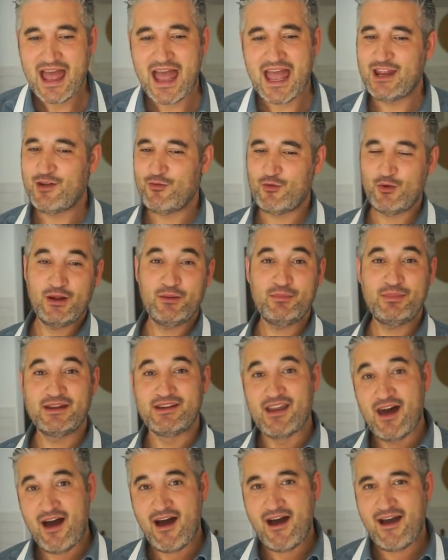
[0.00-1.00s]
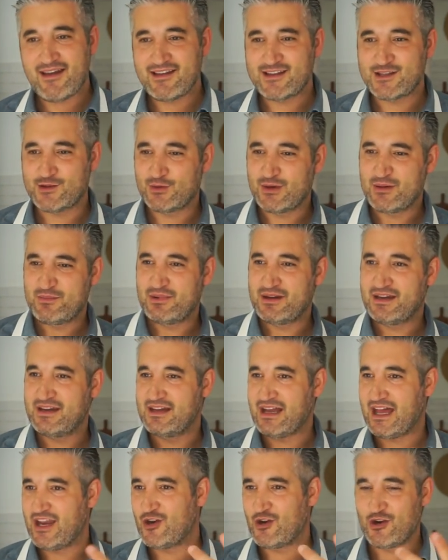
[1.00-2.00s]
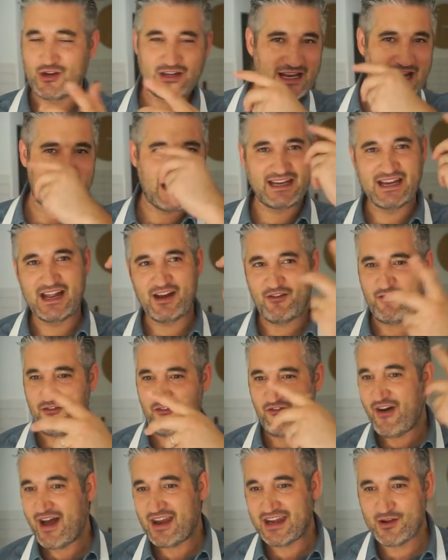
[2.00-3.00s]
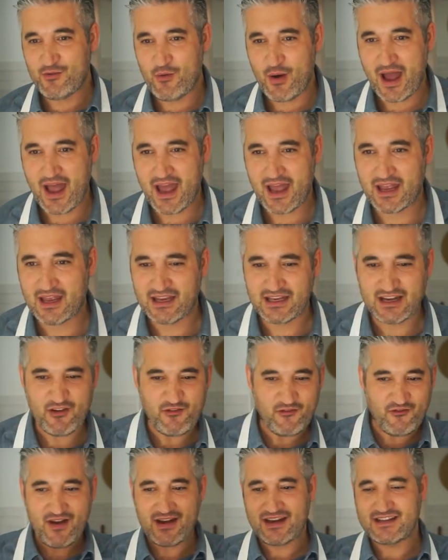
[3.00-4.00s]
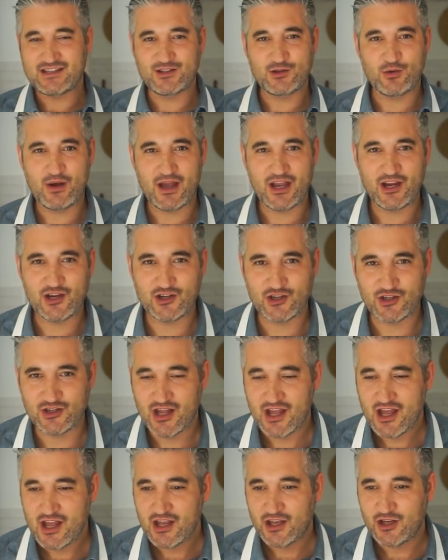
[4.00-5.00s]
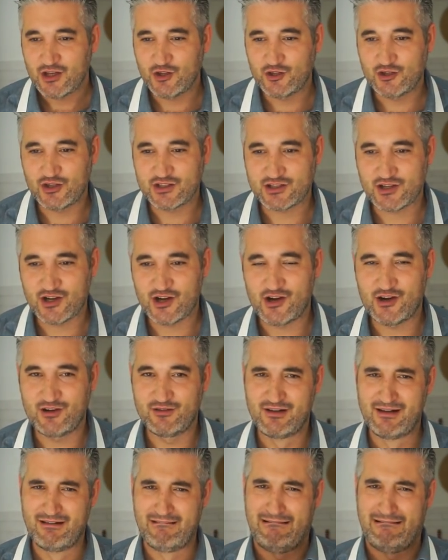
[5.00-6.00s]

And if you want to be nice, you want to be, I don't know, in a funny way, in a funny situation, you just go,